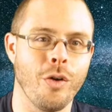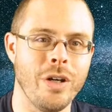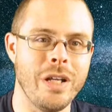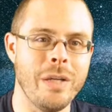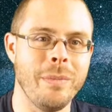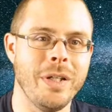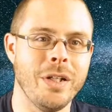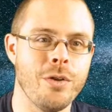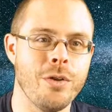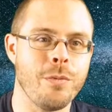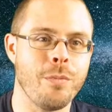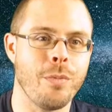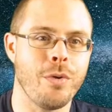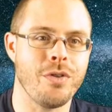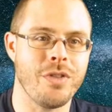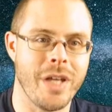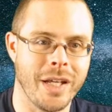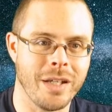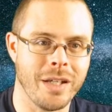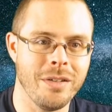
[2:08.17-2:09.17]
30 meters
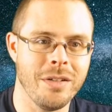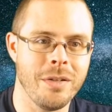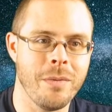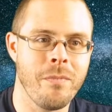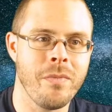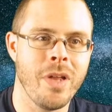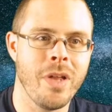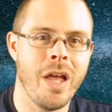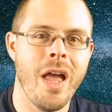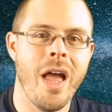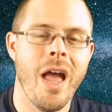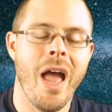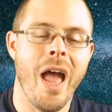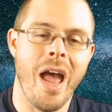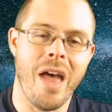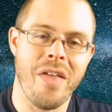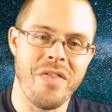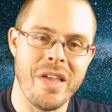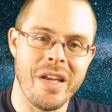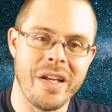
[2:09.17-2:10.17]
per second
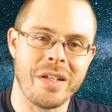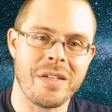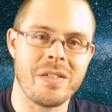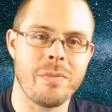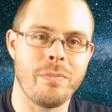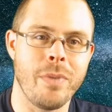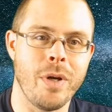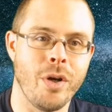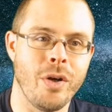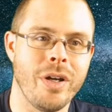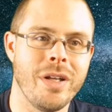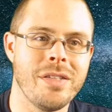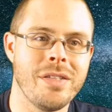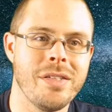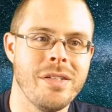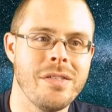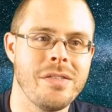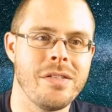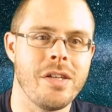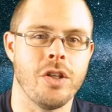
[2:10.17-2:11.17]
and then
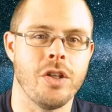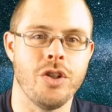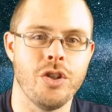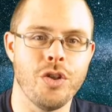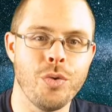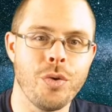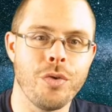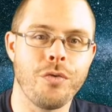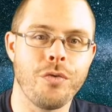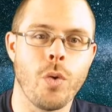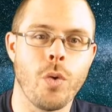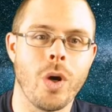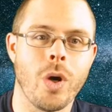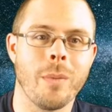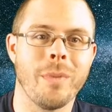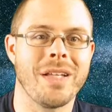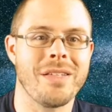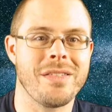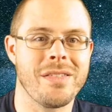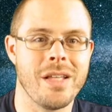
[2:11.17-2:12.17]
experiences a
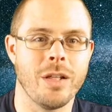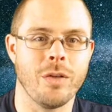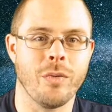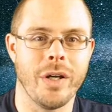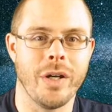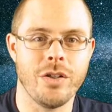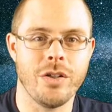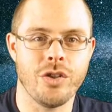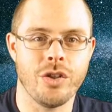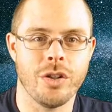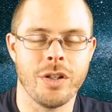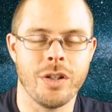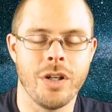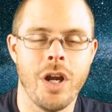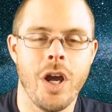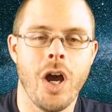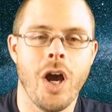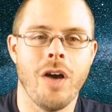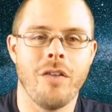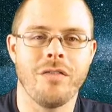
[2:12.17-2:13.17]
uniform acceleration